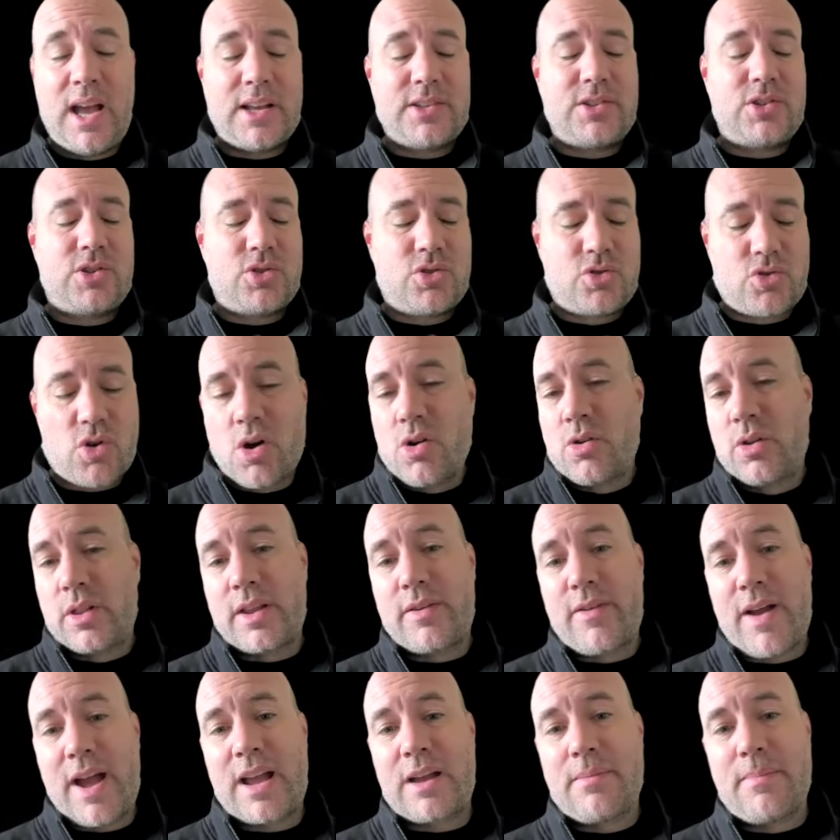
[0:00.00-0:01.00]
I
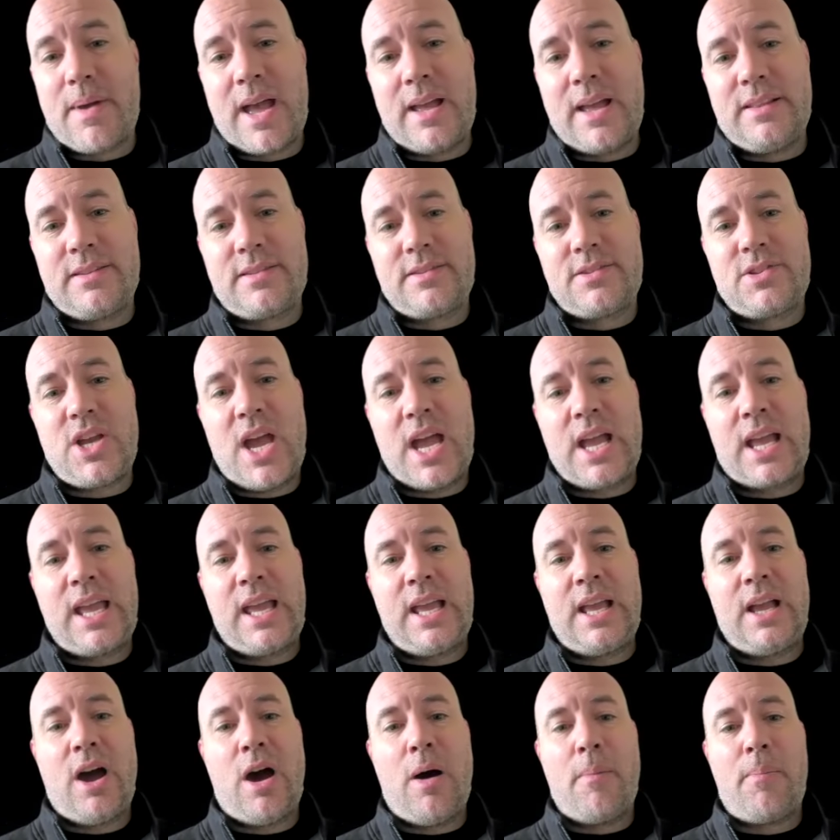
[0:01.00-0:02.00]
strongly recommend
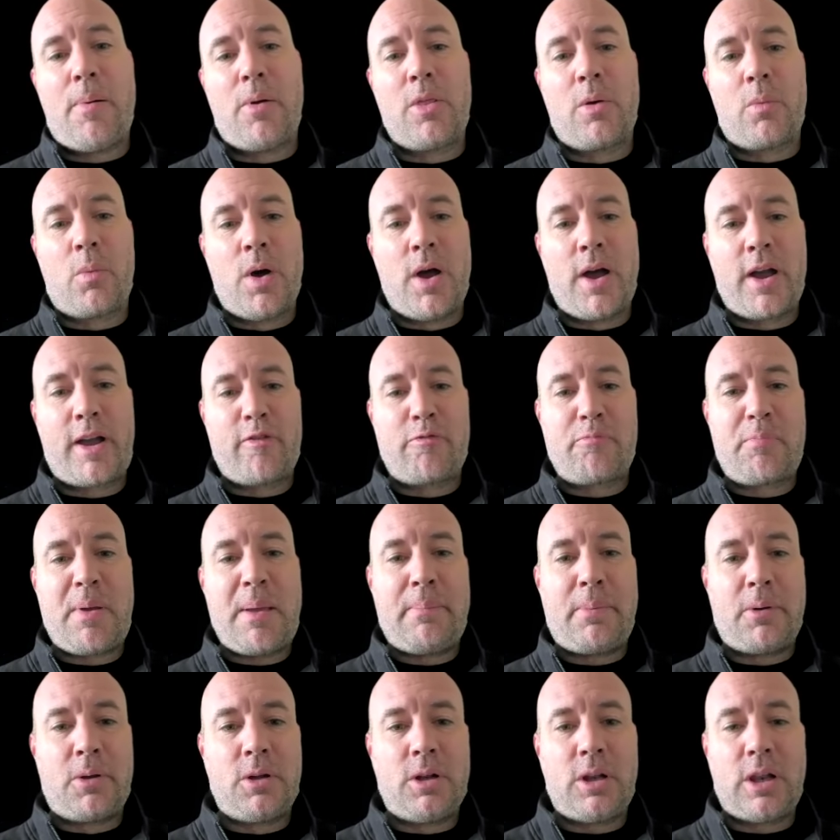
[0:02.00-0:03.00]
checking up on the work of
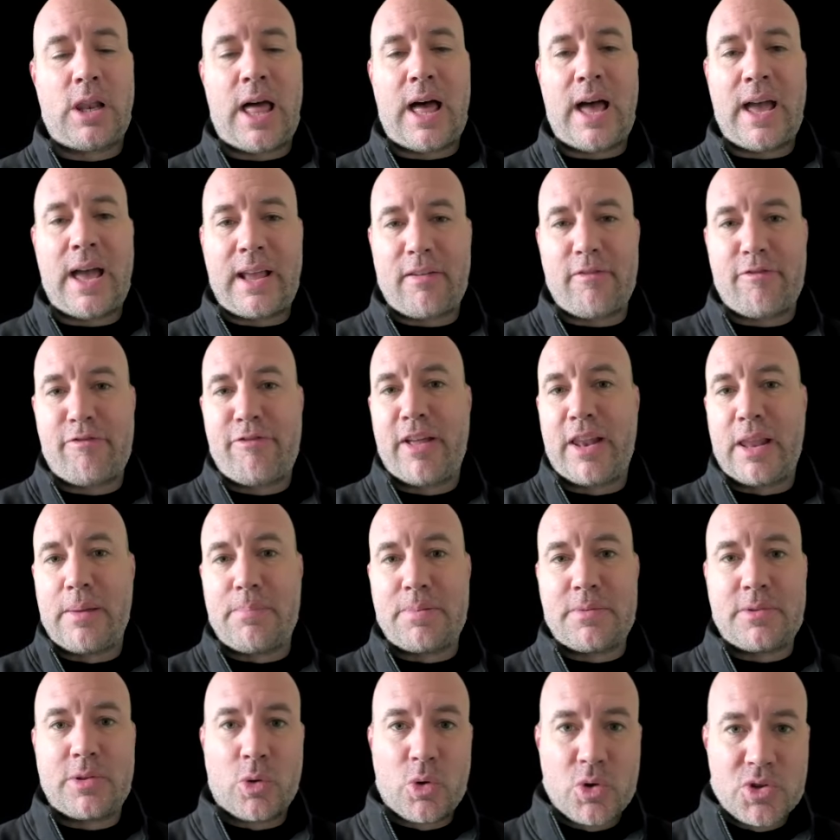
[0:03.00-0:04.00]
people like
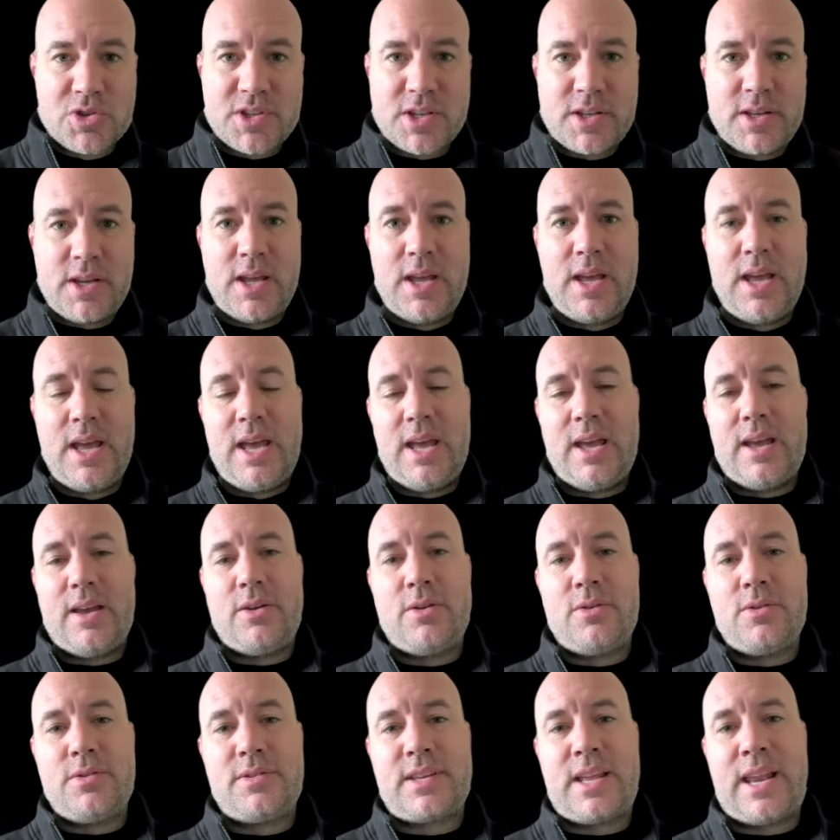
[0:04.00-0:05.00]
Philip Dawson,
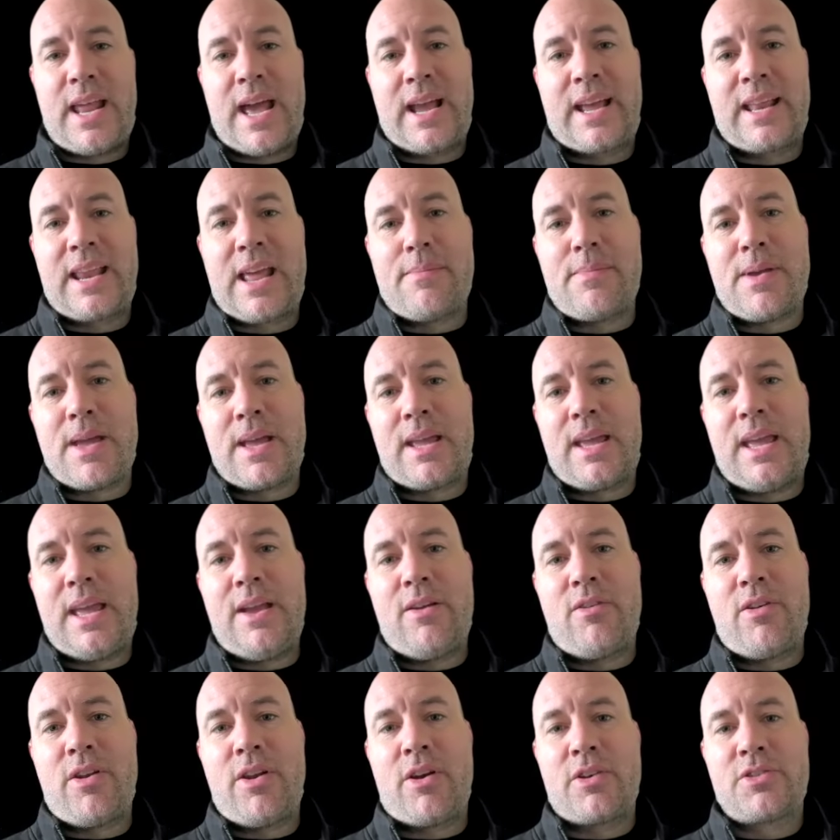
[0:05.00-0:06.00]
who's an academic
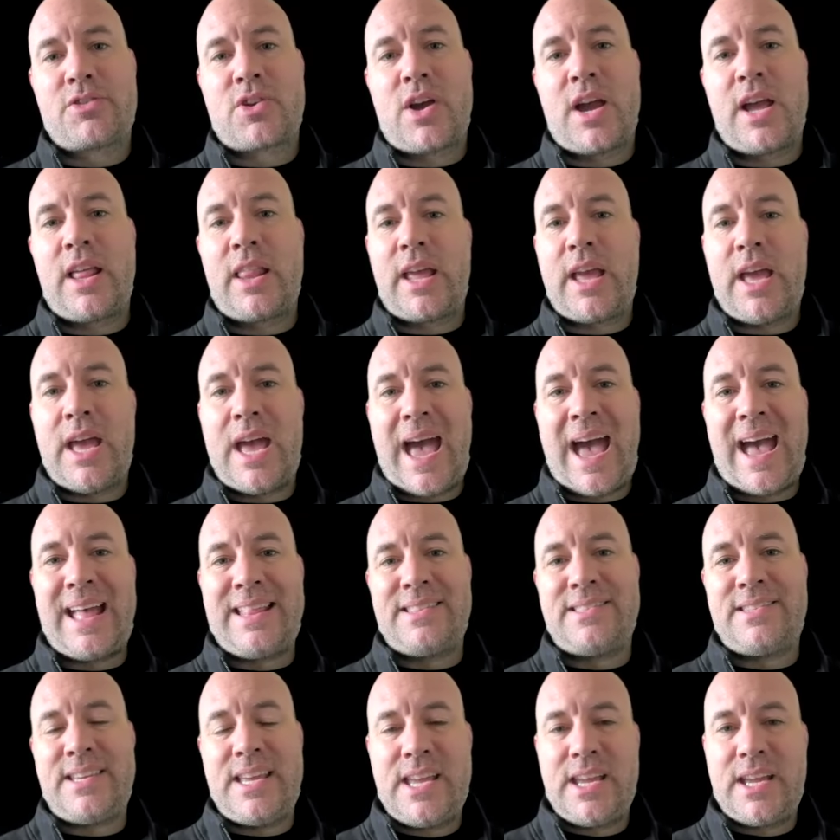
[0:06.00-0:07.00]
here in Australia
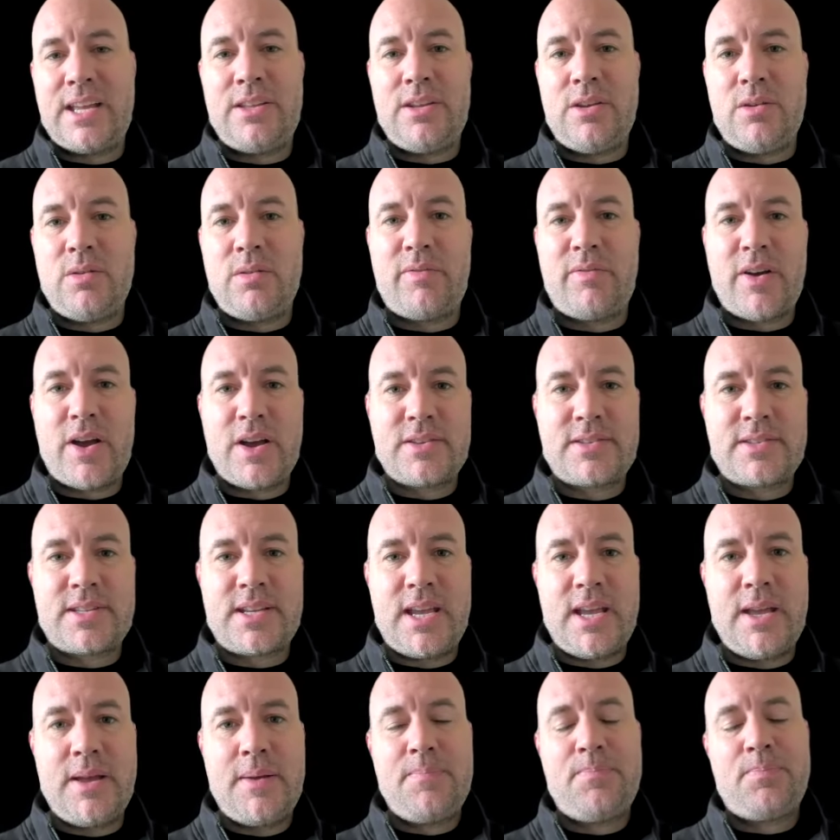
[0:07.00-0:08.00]
at Deakin
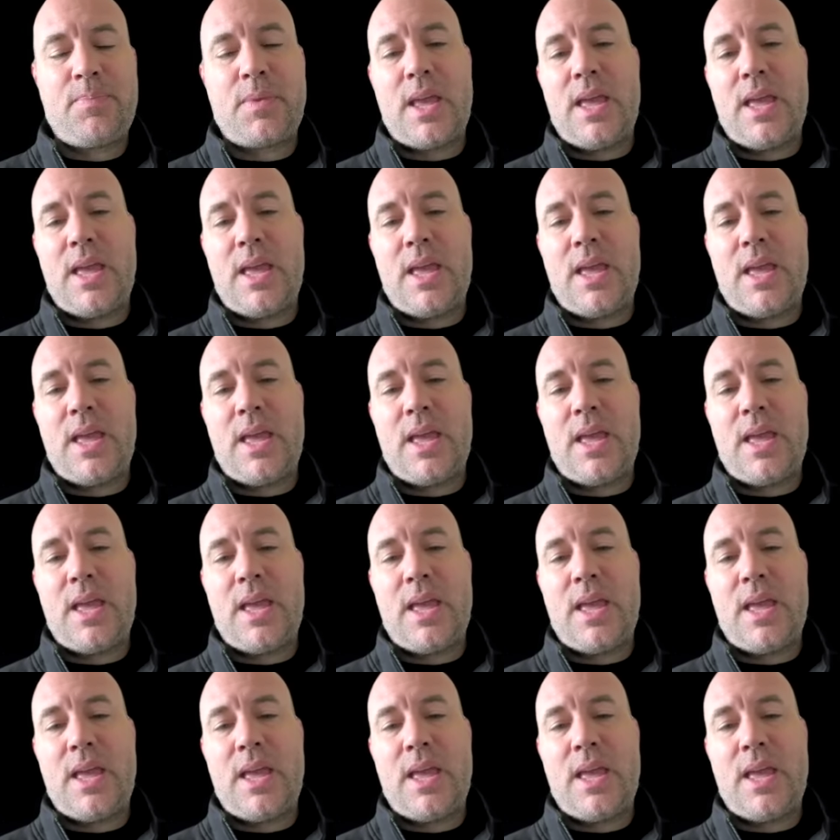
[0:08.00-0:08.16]
University,